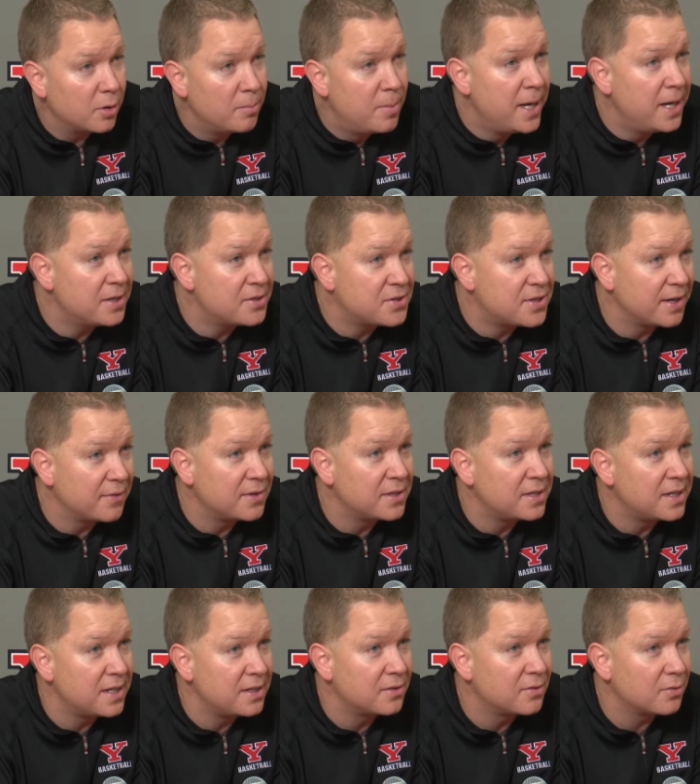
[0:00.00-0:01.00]
we made
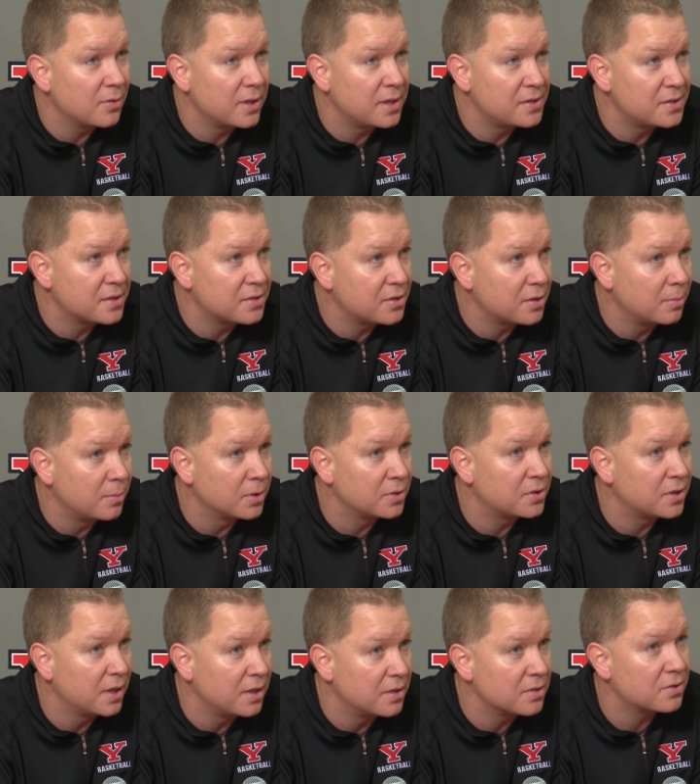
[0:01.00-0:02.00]
17 threes, it's
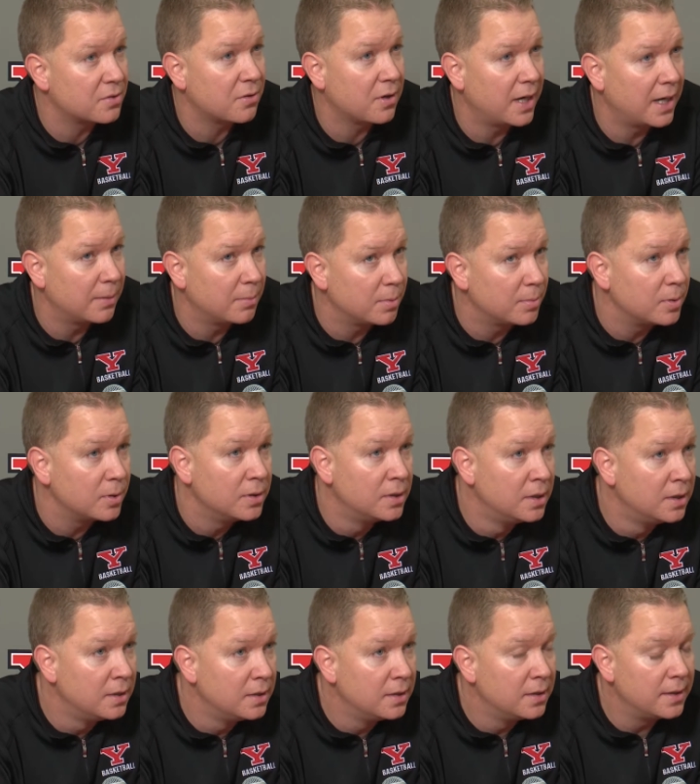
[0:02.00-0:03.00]
almost indescribable.
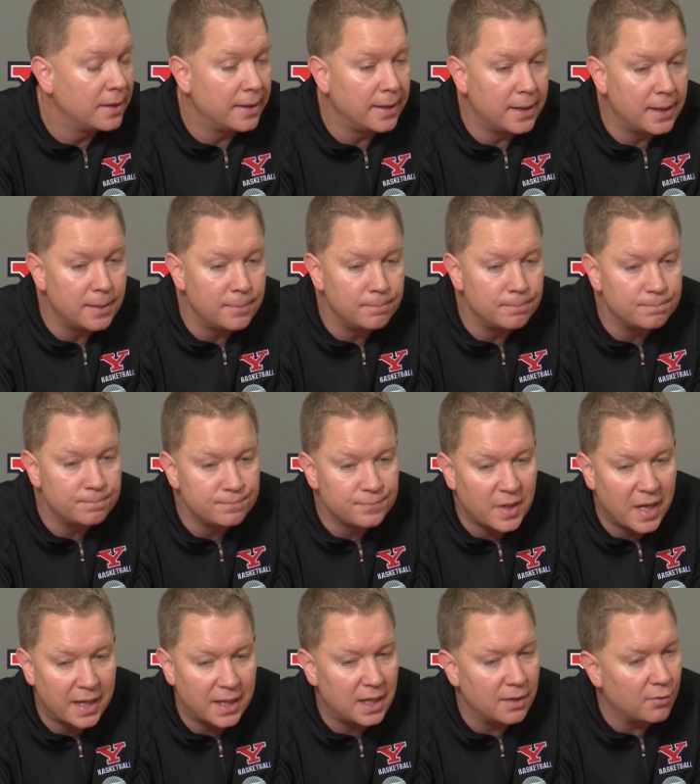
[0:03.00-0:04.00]
Um,
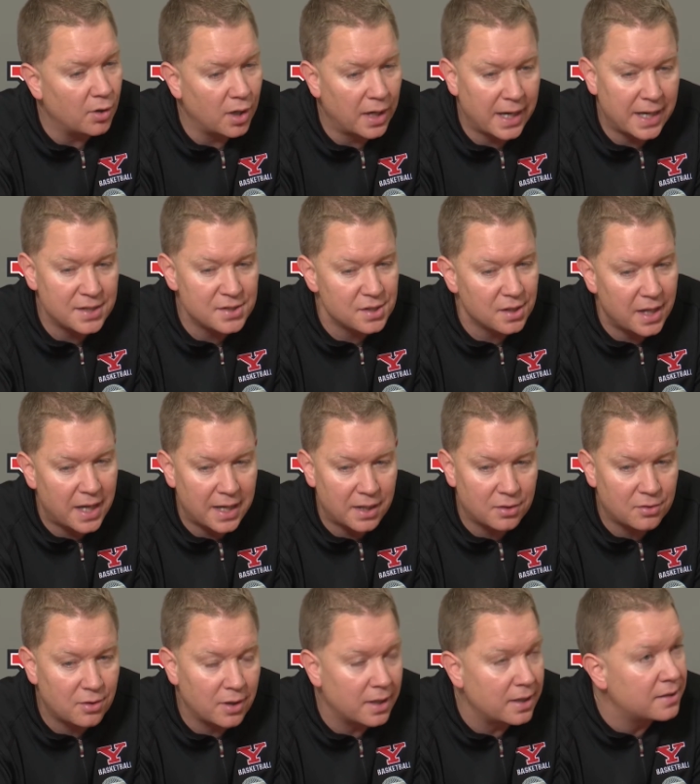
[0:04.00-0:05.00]
I give our guys a lot
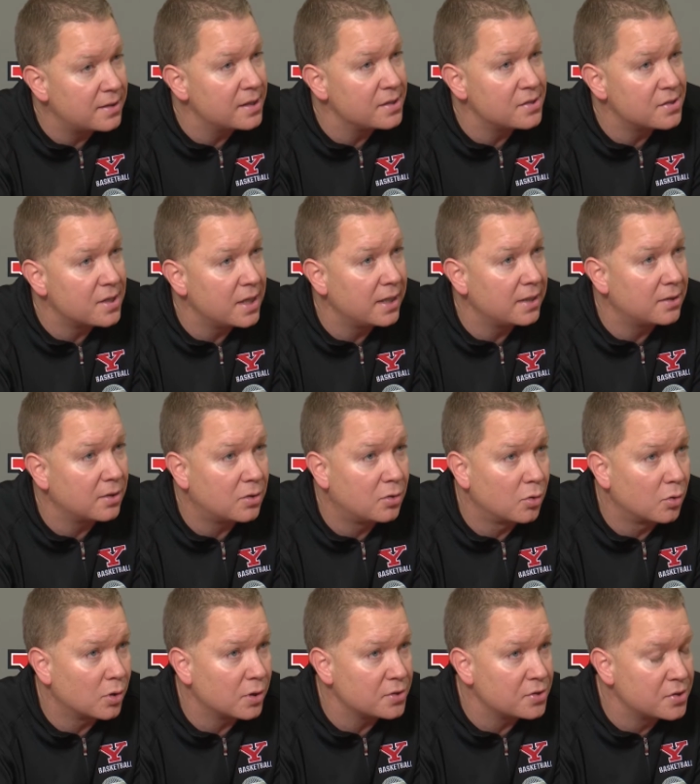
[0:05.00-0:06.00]
of credit. They stayed the
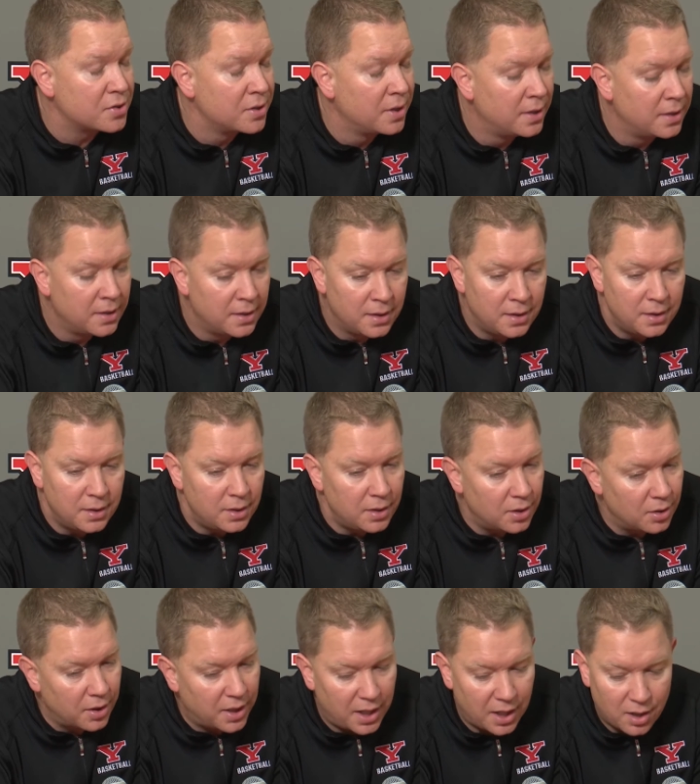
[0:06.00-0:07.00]
course. You
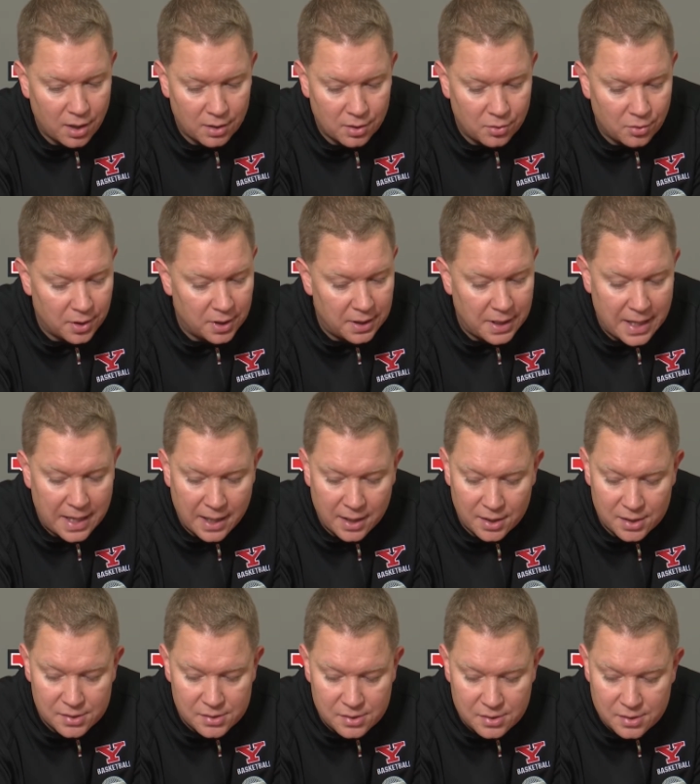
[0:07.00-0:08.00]
know, Garrett going
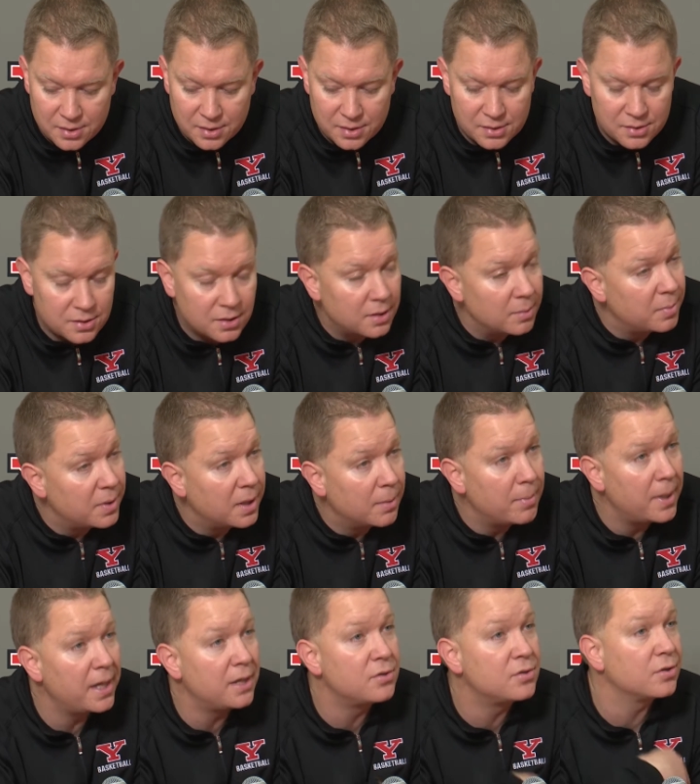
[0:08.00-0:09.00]
down is, is could be a
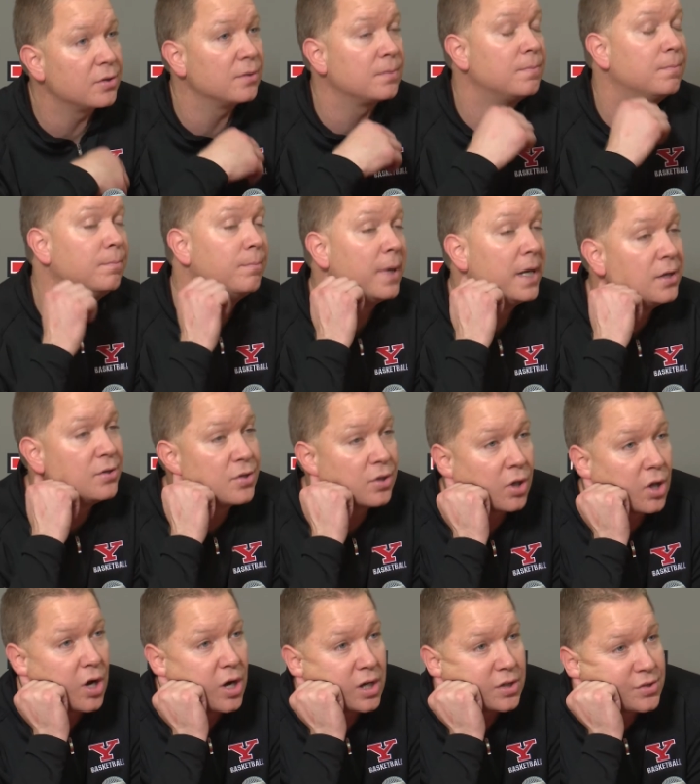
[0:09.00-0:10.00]
major, major
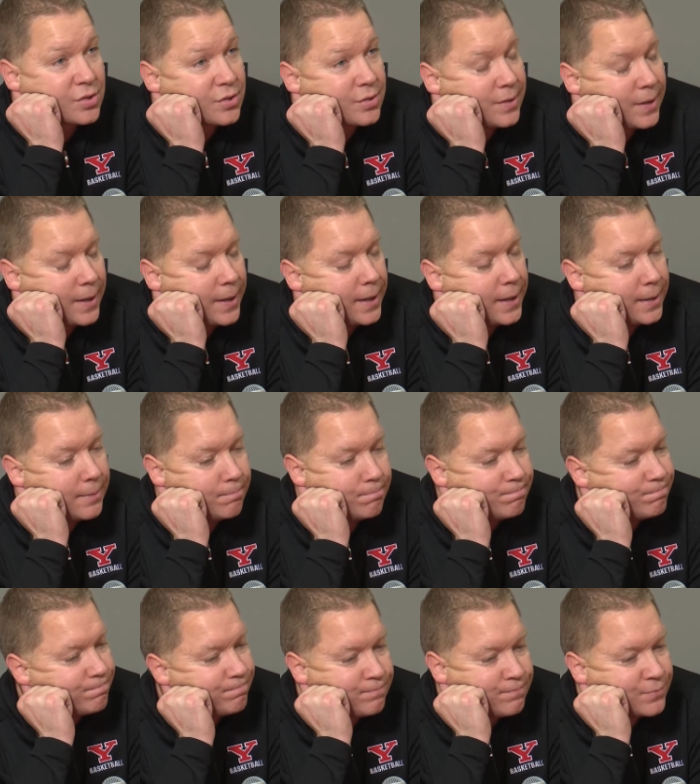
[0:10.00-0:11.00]
loss.
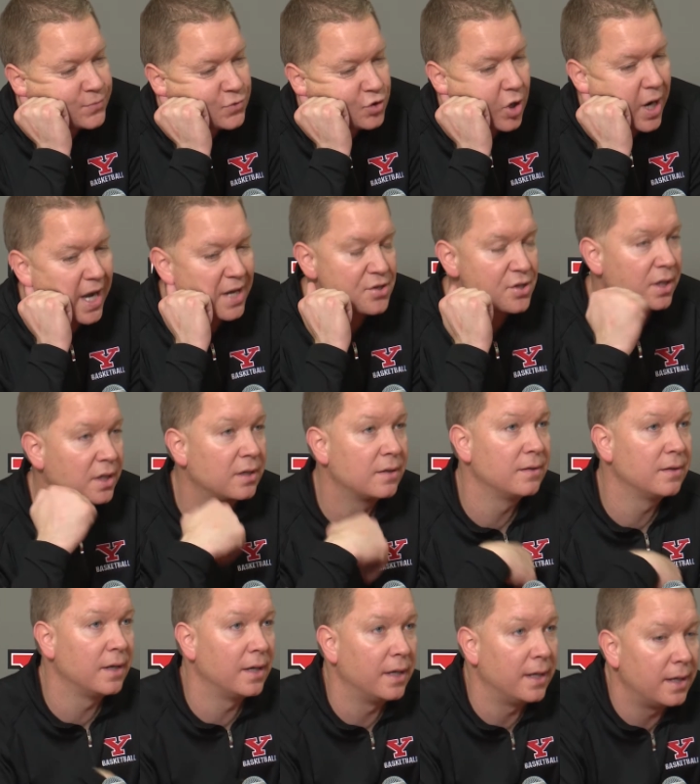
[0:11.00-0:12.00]
Um, tragic.
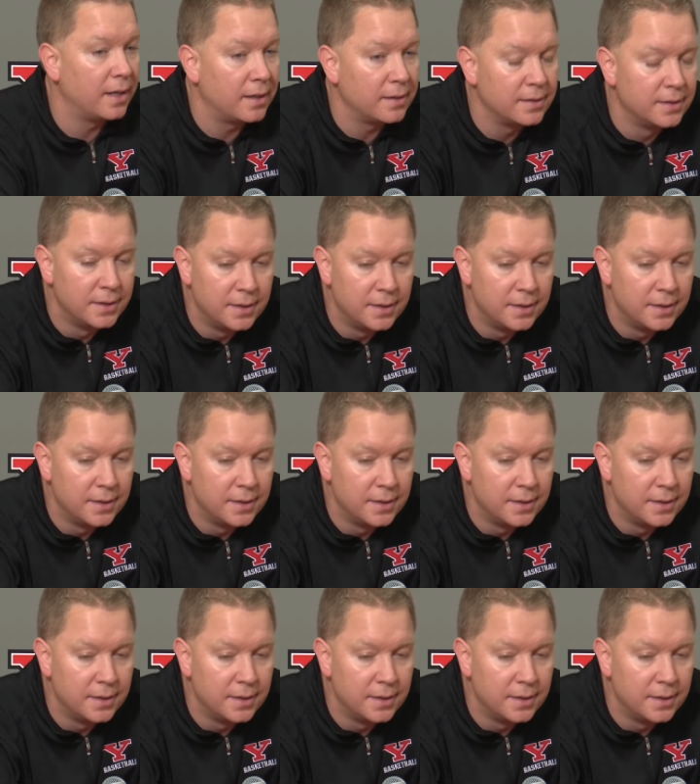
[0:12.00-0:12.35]
Uh,